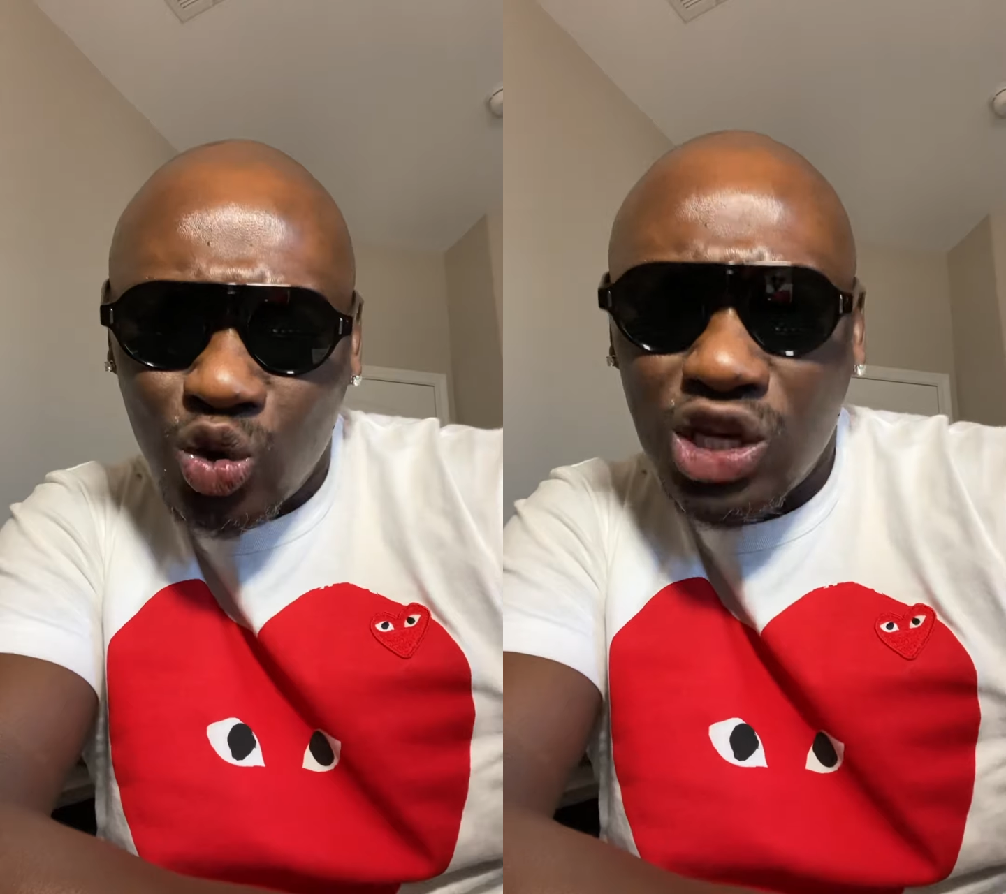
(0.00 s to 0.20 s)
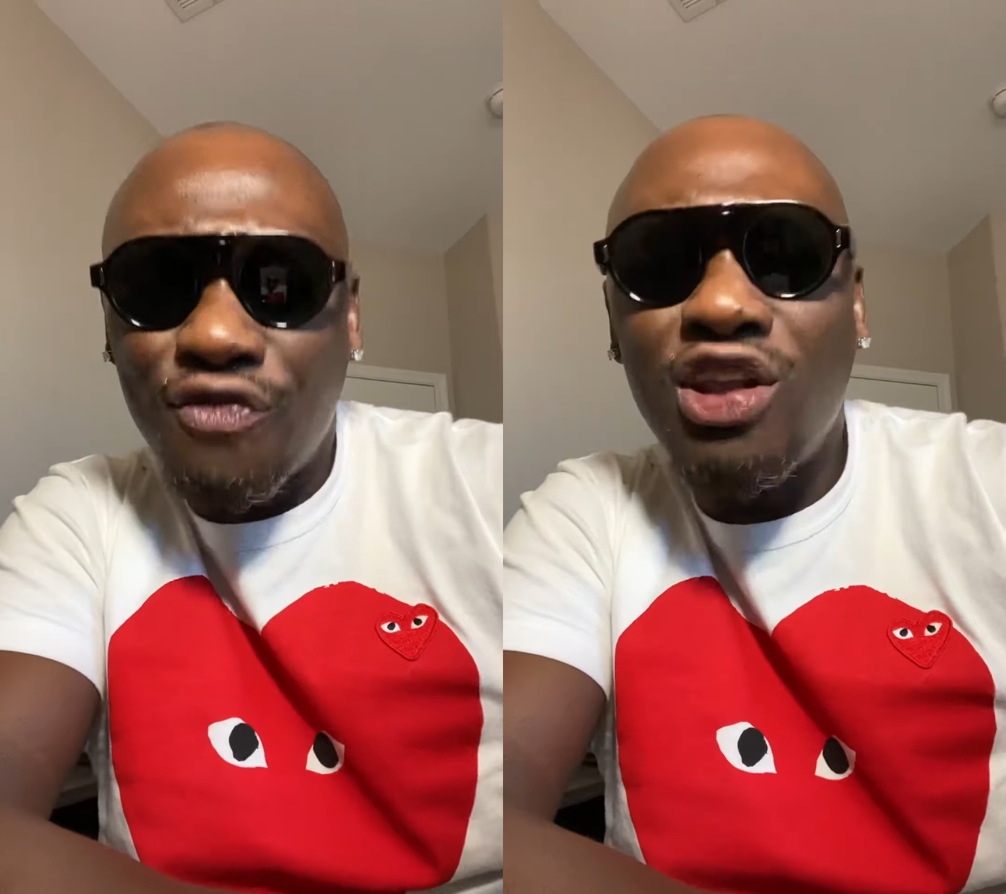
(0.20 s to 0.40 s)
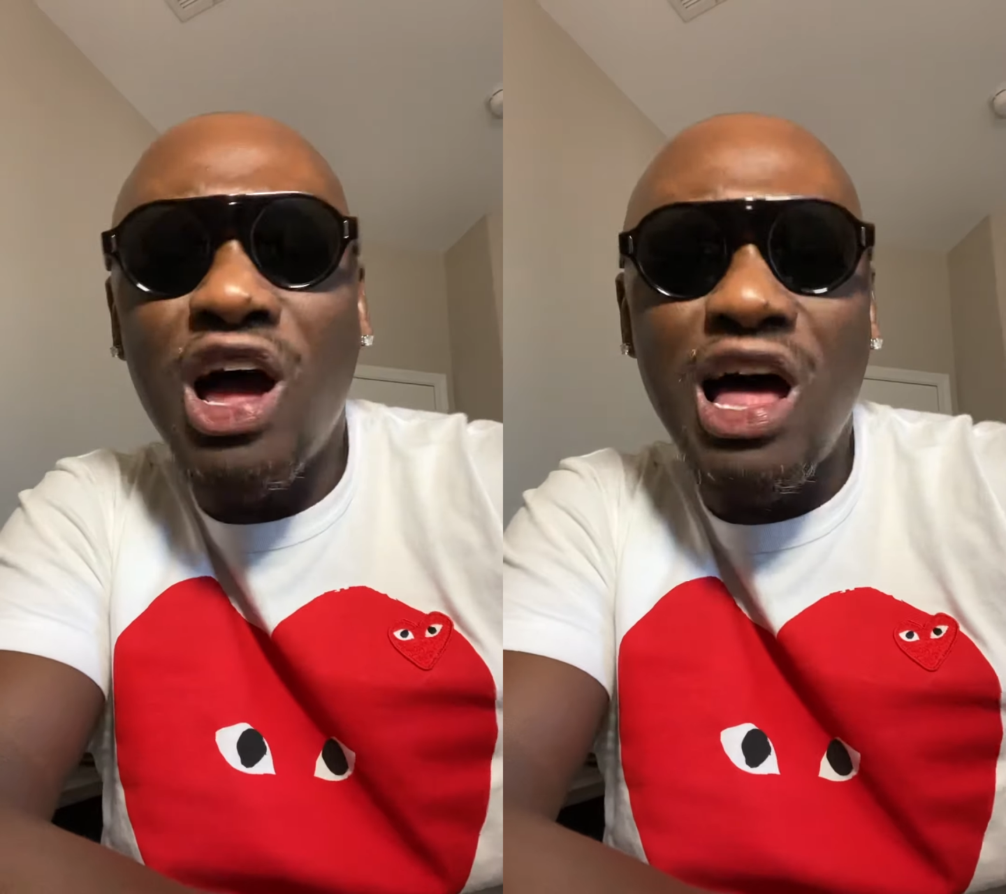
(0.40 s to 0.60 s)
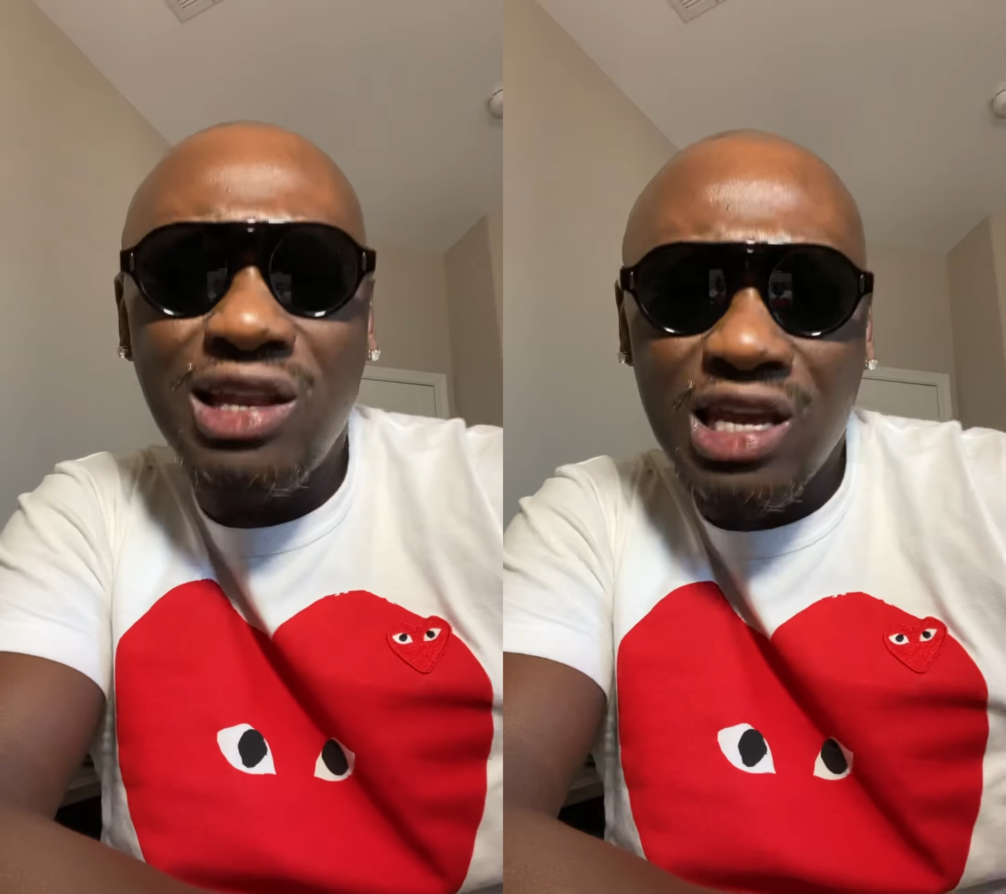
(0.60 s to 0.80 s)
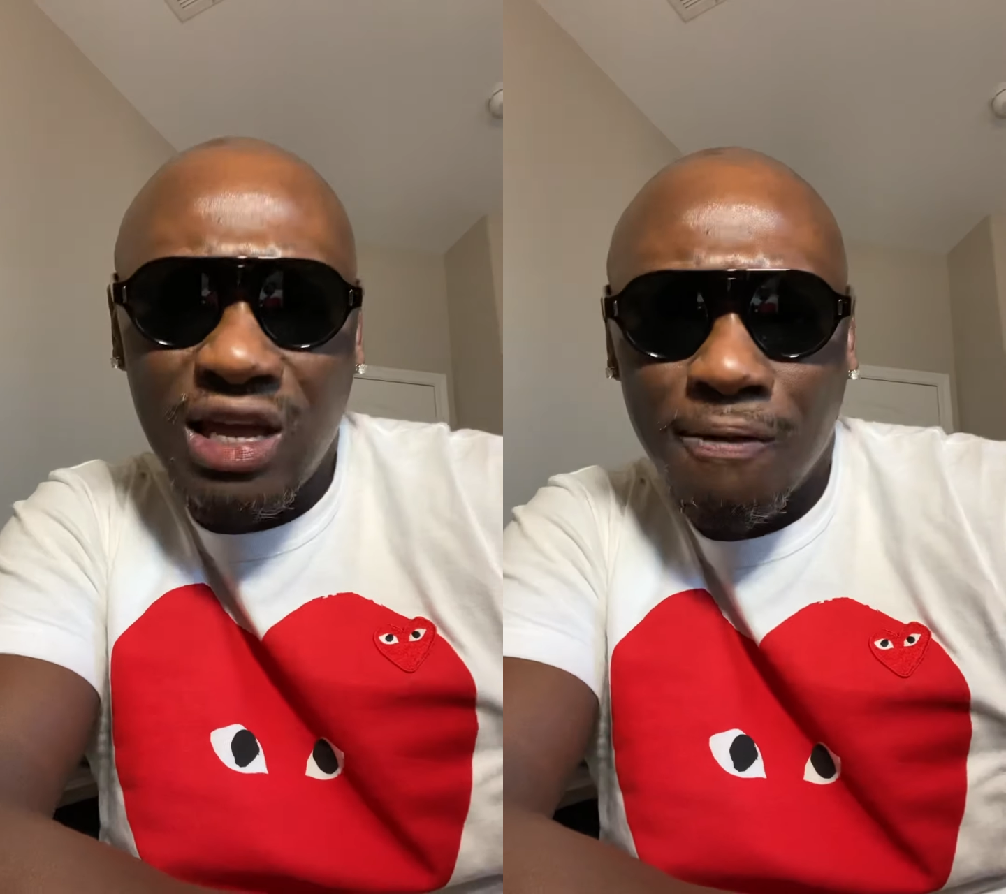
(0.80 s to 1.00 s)
different
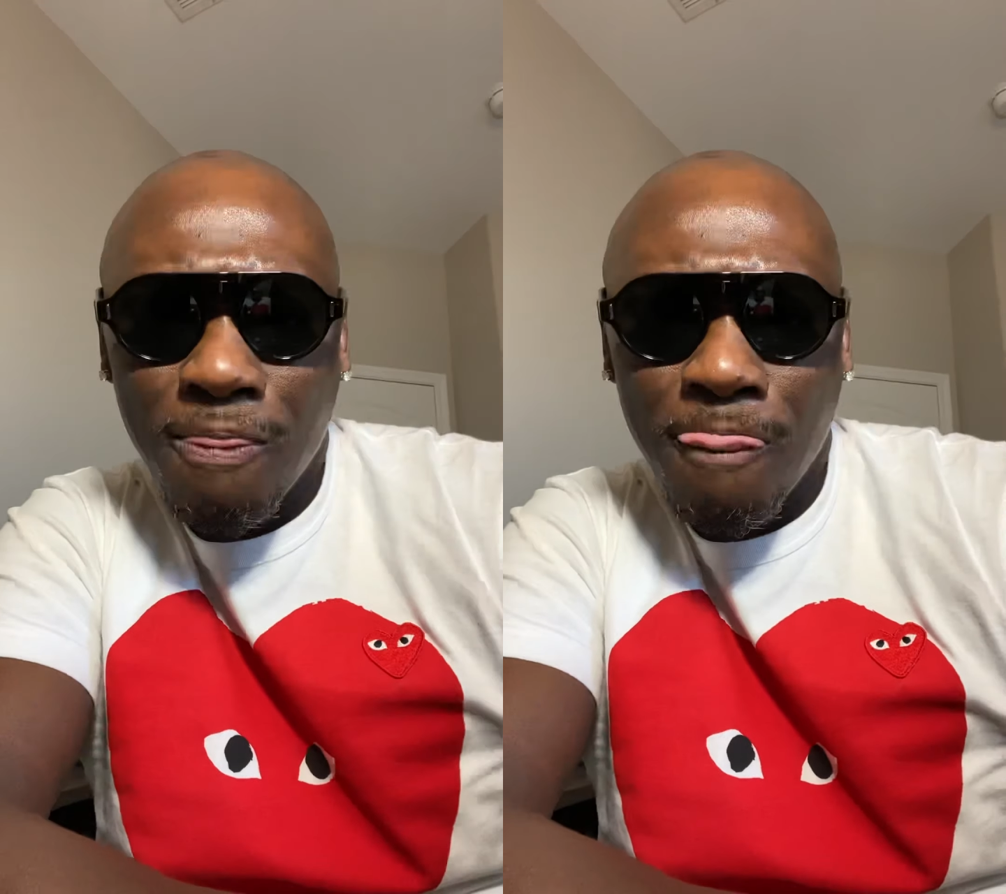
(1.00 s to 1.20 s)
Ali.